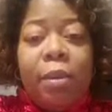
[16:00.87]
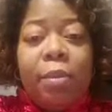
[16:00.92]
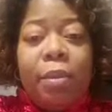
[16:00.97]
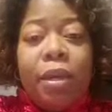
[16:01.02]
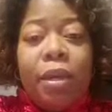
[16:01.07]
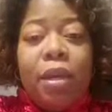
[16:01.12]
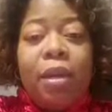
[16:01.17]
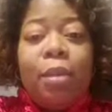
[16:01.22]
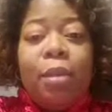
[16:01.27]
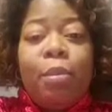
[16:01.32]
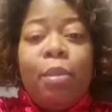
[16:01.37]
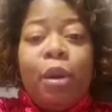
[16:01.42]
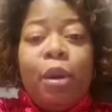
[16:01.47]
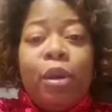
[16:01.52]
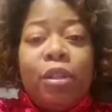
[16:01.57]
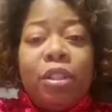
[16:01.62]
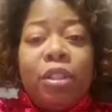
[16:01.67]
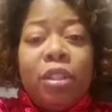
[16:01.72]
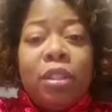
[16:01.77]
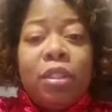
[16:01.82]
it
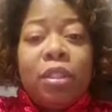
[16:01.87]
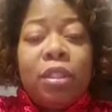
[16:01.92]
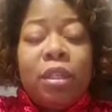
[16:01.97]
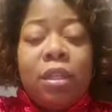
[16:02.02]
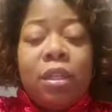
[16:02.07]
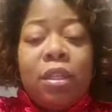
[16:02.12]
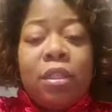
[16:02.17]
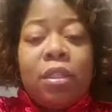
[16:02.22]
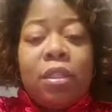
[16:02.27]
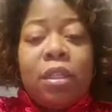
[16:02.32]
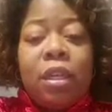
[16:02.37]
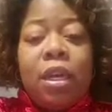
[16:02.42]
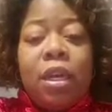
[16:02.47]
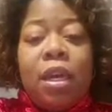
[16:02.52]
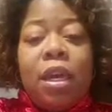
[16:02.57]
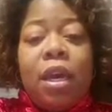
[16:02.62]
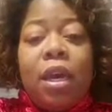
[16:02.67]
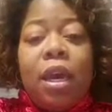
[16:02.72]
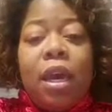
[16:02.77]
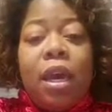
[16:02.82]
purchases
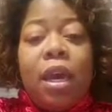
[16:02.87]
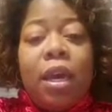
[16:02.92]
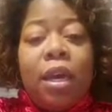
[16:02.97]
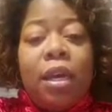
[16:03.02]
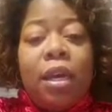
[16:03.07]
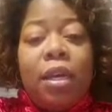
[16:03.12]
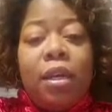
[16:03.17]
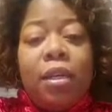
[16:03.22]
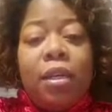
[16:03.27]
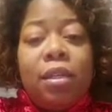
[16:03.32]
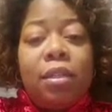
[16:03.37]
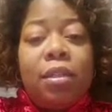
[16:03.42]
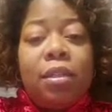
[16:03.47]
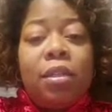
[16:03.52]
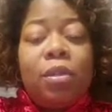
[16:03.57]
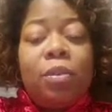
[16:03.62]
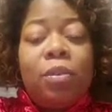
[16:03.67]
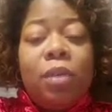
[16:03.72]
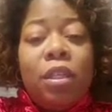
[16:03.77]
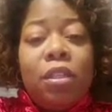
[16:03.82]
a
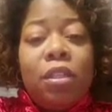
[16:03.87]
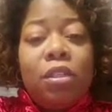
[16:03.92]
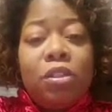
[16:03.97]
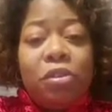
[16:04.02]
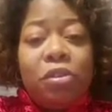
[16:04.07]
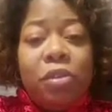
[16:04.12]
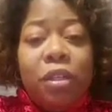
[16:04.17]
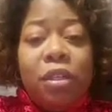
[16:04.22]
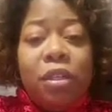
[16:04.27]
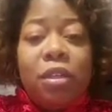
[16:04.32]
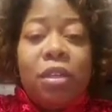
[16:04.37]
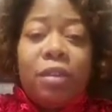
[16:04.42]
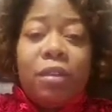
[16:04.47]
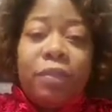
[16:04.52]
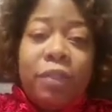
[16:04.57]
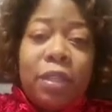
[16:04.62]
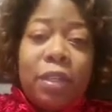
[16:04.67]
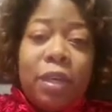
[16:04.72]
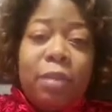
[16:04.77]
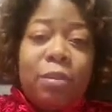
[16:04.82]
sweet treat of
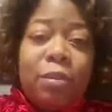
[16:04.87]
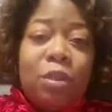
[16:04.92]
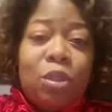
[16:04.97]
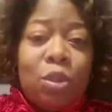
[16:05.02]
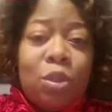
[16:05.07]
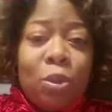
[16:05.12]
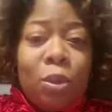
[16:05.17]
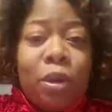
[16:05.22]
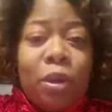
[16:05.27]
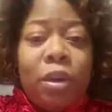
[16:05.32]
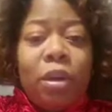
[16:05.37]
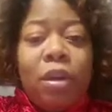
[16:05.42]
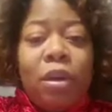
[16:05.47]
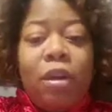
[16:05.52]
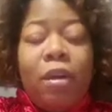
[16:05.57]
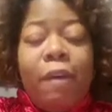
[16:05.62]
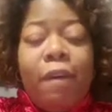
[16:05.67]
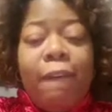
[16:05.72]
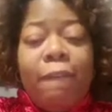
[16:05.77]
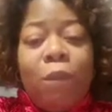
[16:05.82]
some sort
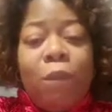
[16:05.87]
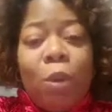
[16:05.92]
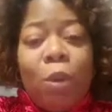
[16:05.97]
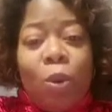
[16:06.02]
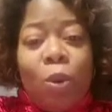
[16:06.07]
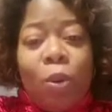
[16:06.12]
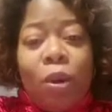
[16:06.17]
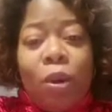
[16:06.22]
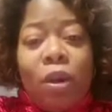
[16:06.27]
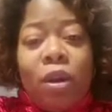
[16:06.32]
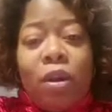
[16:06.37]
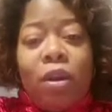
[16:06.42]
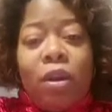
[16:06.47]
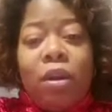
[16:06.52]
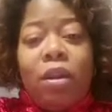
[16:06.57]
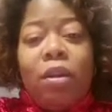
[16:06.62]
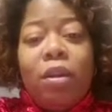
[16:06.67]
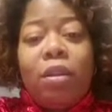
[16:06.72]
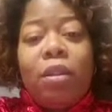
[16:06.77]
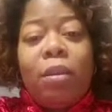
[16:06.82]
for
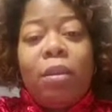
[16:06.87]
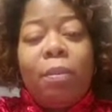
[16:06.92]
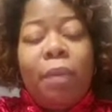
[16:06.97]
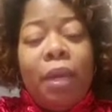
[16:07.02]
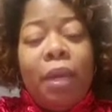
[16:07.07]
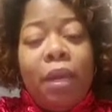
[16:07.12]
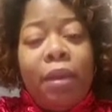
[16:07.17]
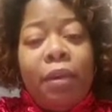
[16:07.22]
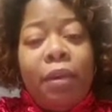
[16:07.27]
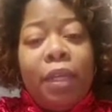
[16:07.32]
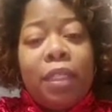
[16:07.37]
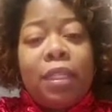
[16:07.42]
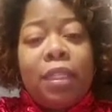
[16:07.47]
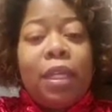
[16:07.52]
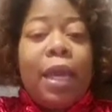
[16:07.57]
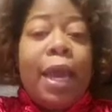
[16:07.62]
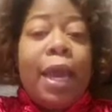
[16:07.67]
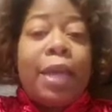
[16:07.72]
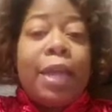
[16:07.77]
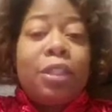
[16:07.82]
the parents.
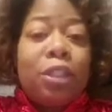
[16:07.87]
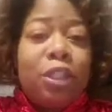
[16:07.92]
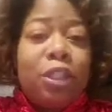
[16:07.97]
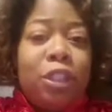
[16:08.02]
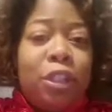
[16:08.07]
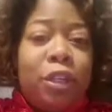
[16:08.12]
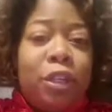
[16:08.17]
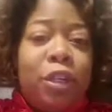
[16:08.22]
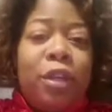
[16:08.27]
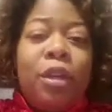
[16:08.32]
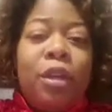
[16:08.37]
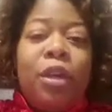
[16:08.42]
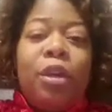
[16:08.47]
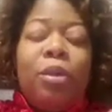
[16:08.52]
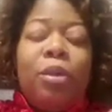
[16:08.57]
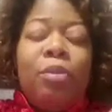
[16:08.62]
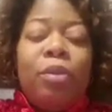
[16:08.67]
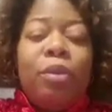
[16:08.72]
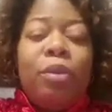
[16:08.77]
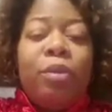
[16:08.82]
Last year,
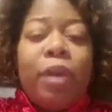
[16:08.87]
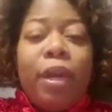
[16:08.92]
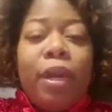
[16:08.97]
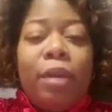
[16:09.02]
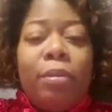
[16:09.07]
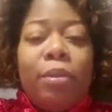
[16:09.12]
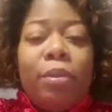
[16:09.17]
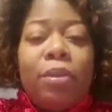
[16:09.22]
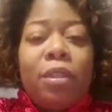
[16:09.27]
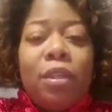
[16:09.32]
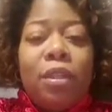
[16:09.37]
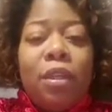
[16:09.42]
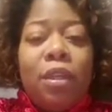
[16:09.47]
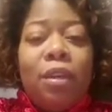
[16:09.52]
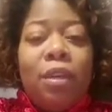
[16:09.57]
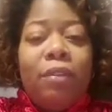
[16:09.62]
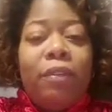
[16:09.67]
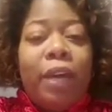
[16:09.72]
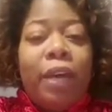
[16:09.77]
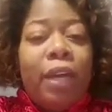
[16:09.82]
we were able to
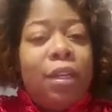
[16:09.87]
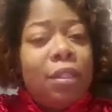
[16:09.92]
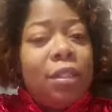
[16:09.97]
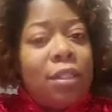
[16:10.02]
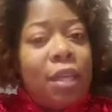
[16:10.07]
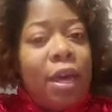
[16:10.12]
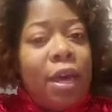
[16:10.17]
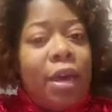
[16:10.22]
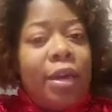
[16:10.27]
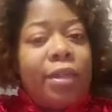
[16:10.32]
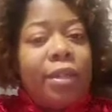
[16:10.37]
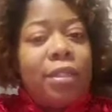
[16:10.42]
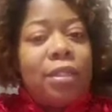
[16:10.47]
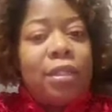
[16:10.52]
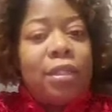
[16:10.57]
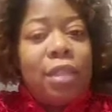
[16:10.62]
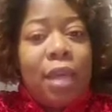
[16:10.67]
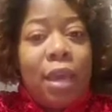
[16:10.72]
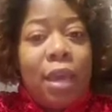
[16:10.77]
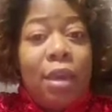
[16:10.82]
give Valentine's
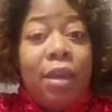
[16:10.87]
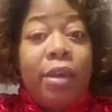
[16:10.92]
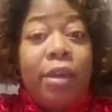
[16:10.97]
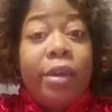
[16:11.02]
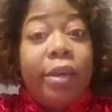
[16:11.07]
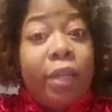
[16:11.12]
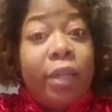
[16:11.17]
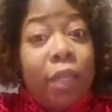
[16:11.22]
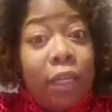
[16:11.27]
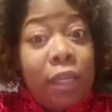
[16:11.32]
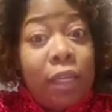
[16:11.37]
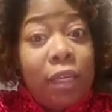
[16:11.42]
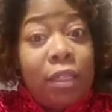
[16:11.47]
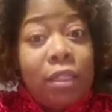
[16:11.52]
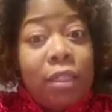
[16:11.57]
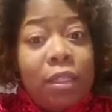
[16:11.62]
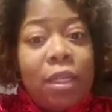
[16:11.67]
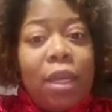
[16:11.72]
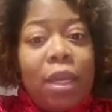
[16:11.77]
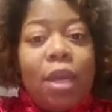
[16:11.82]
Day
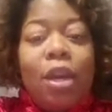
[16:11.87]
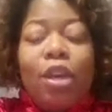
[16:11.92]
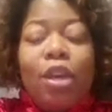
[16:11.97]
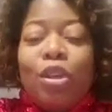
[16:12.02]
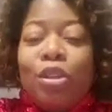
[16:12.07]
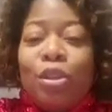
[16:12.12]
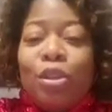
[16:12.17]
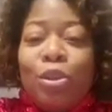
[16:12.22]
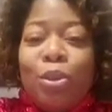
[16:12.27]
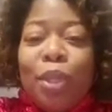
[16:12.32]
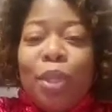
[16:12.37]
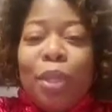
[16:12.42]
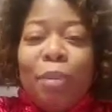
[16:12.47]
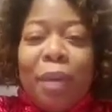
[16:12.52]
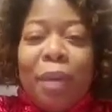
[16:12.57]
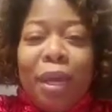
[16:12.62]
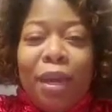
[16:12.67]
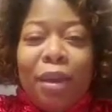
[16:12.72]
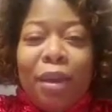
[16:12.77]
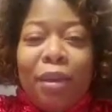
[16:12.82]
cookies to the
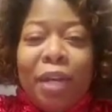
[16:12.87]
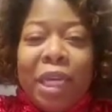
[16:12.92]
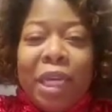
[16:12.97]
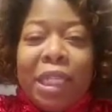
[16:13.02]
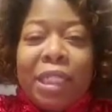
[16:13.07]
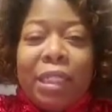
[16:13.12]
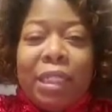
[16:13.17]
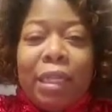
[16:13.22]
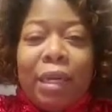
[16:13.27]
parents.